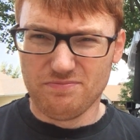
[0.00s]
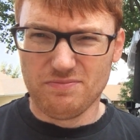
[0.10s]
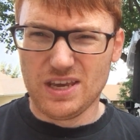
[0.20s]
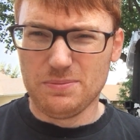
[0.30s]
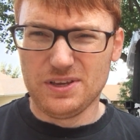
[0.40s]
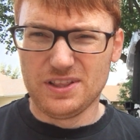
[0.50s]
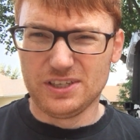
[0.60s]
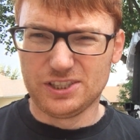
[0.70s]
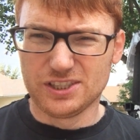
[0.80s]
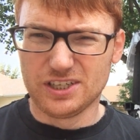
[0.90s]

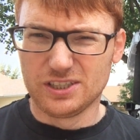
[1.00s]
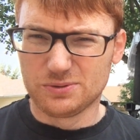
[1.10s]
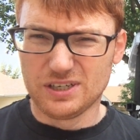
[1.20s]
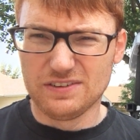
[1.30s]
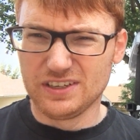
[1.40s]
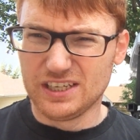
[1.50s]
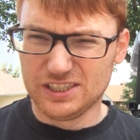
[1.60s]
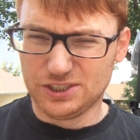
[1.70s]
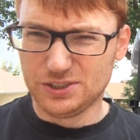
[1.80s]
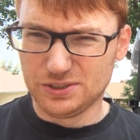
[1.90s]
the shutters were having
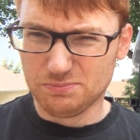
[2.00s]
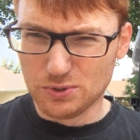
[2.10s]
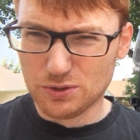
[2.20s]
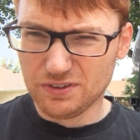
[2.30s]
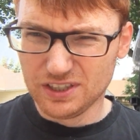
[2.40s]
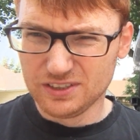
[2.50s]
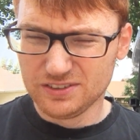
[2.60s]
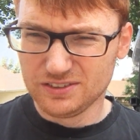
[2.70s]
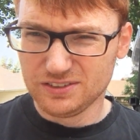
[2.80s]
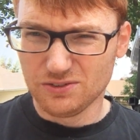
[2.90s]
issues moving,
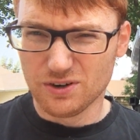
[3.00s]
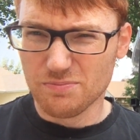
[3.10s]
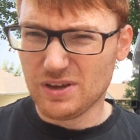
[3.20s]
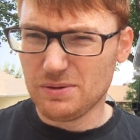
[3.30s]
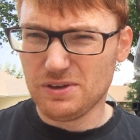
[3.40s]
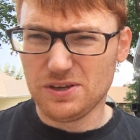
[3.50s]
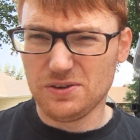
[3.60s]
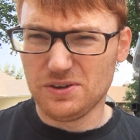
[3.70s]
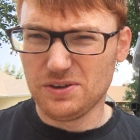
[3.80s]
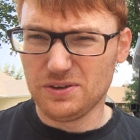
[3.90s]
or
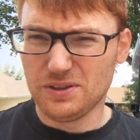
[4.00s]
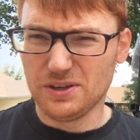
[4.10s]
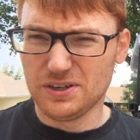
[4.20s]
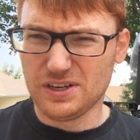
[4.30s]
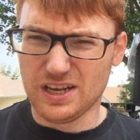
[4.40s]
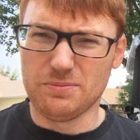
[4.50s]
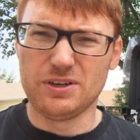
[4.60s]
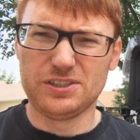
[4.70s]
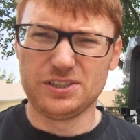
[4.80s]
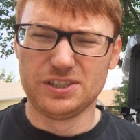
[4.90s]
maybe the
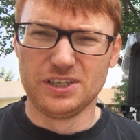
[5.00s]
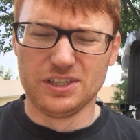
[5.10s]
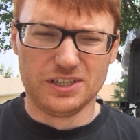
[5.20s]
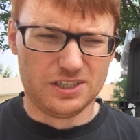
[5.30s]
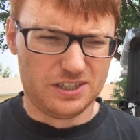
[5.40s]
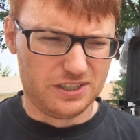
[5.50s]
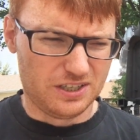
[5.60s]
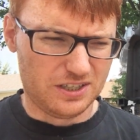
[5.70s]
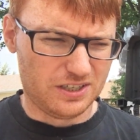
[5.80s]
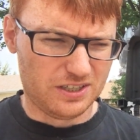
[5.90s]
damage,
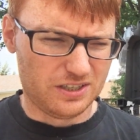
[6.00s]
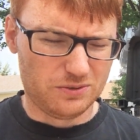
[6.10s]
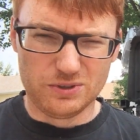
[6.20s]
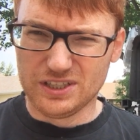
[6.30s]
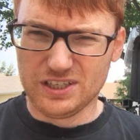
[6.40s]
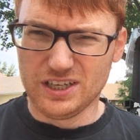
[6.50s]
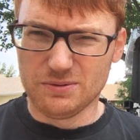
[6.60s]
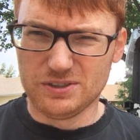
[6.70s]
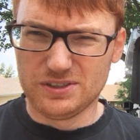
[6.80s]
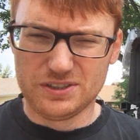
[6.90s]
when the
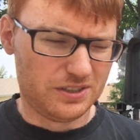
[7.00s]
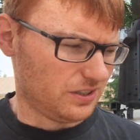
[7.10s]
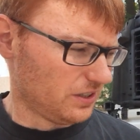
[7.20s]
damage